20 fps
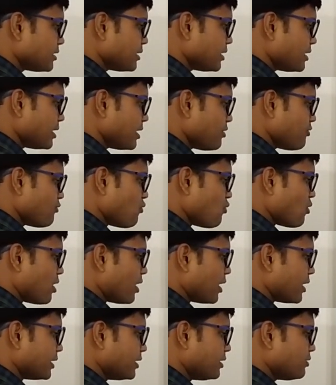ay
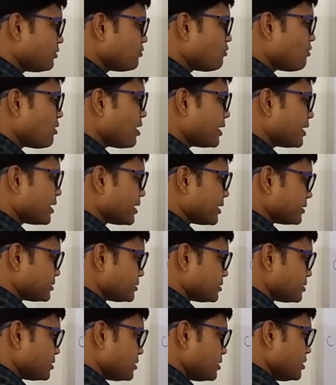y
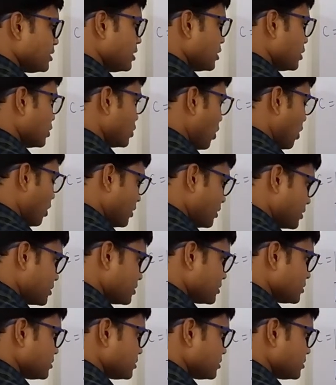hat dot